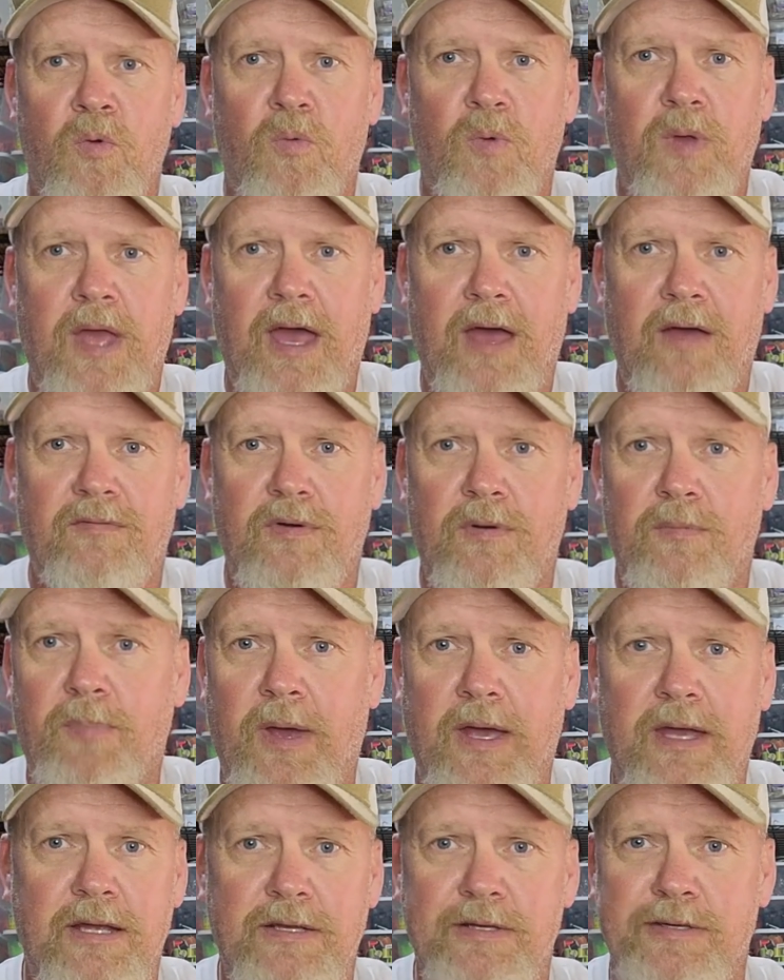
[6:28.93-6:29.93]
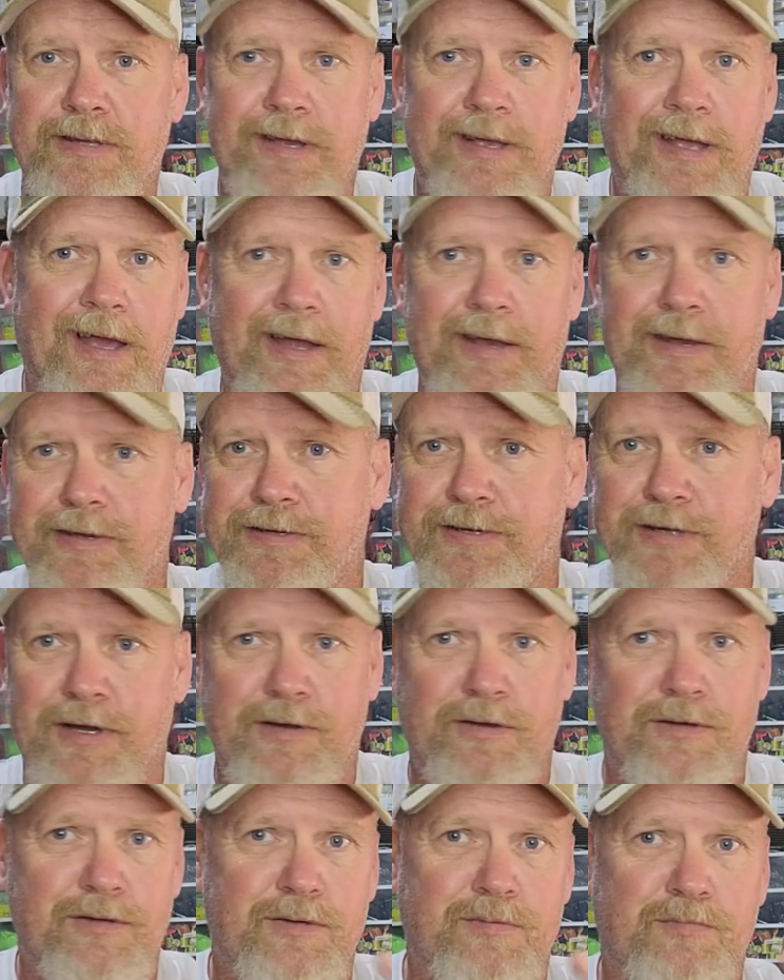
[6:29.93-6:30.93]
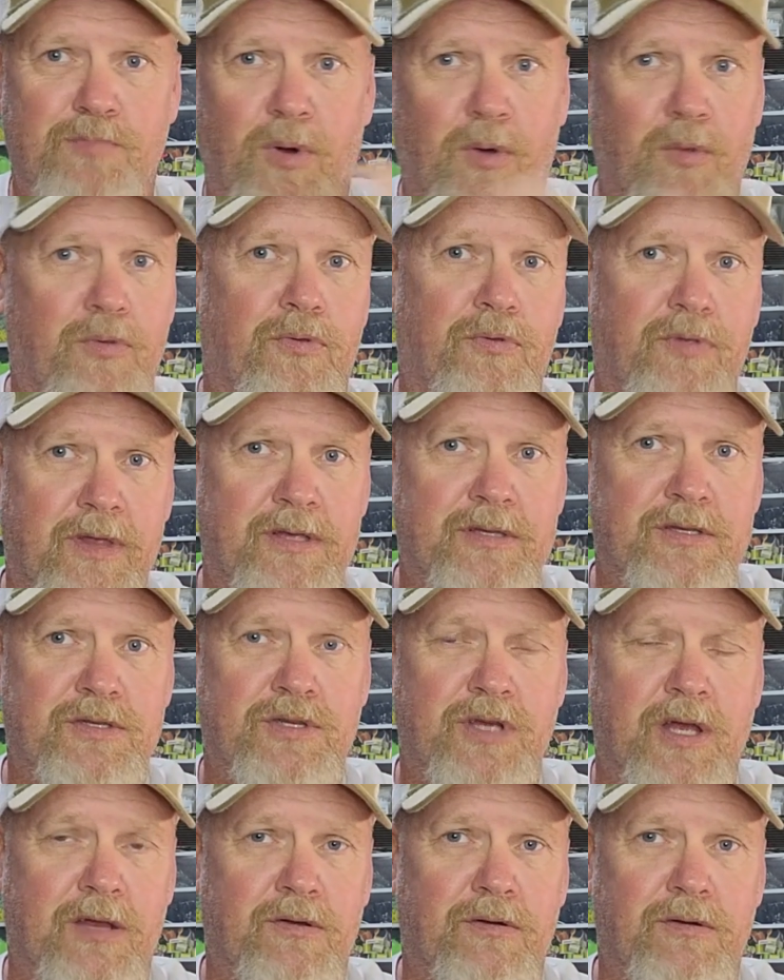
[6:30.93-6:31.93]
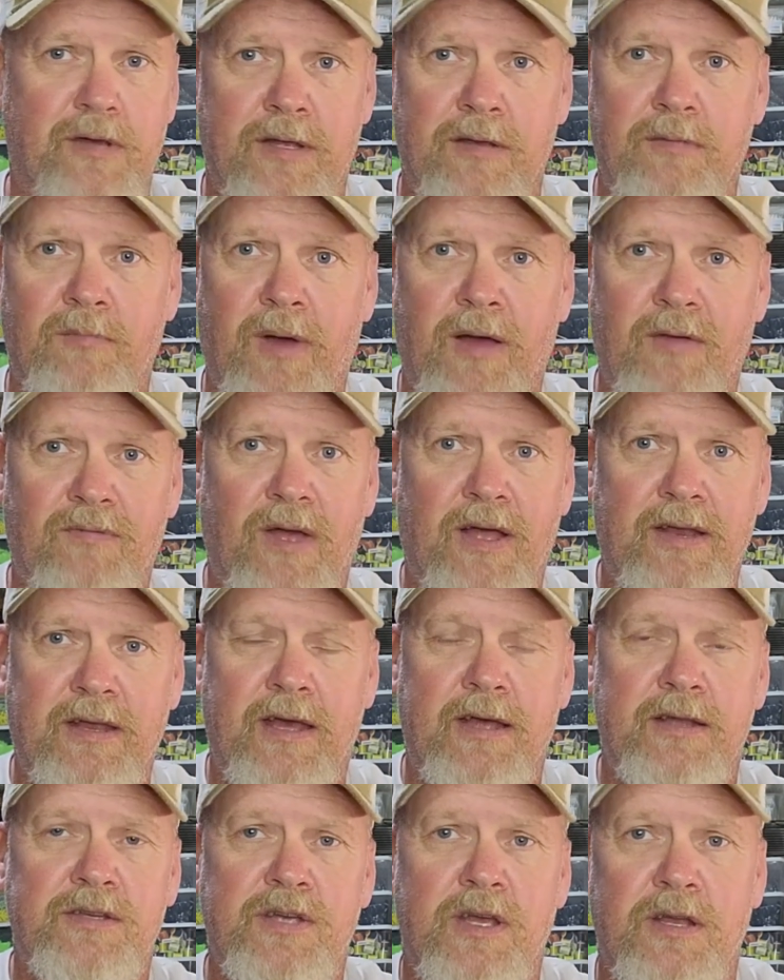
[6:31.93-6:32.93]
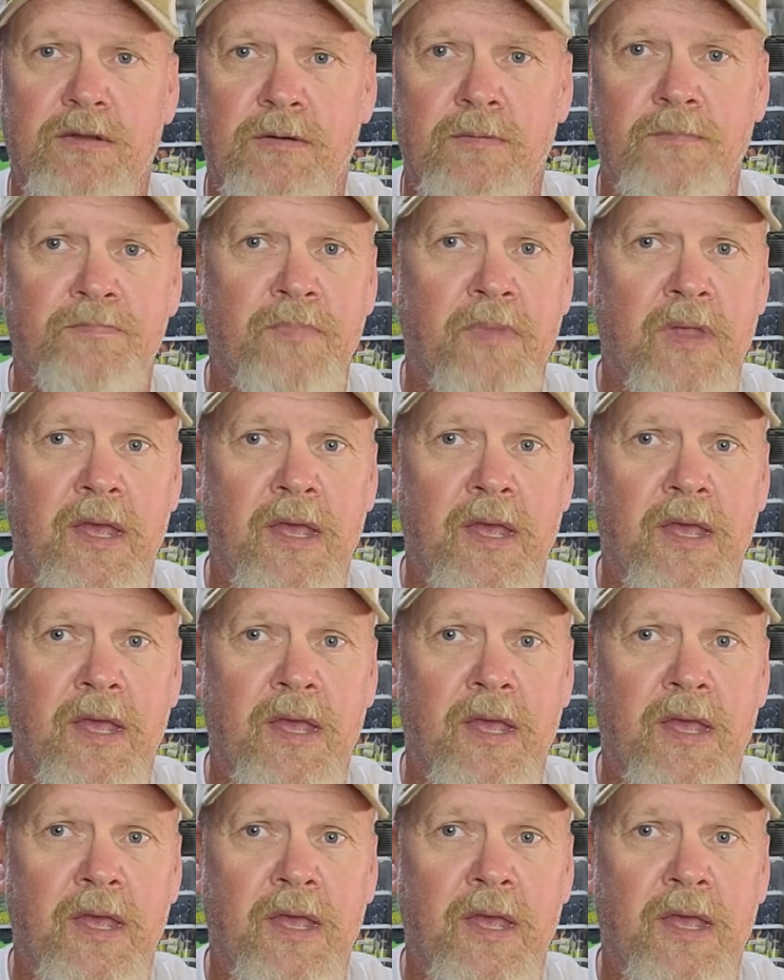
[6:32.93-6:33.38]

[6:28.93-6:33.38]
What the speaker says: We have a page that kind of shares both this channel and my fly tying channel.